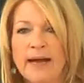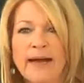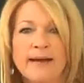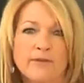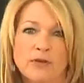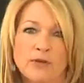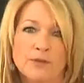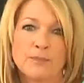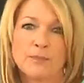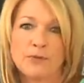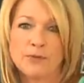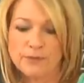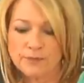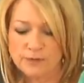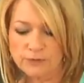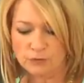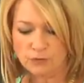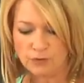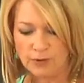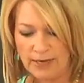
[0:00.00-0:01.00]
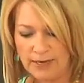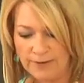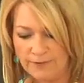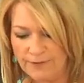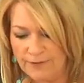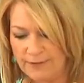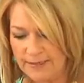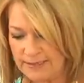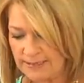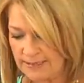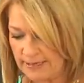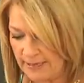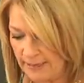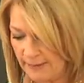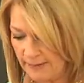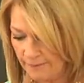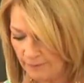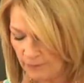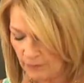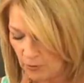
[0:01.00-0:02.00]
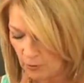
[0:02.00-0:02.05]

I've got beautiful dried figs here.